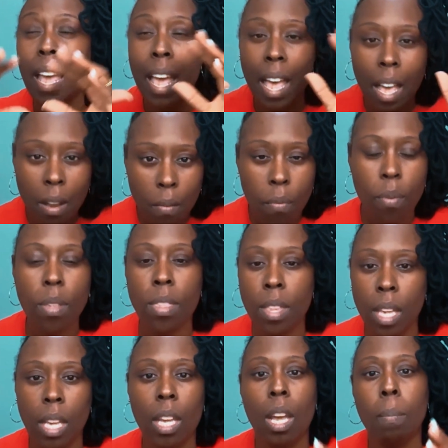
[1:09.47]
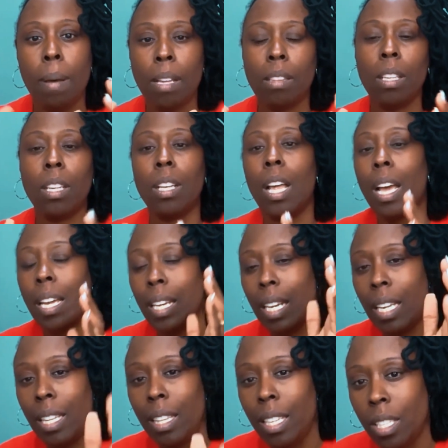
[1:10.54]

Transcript: everything about the client in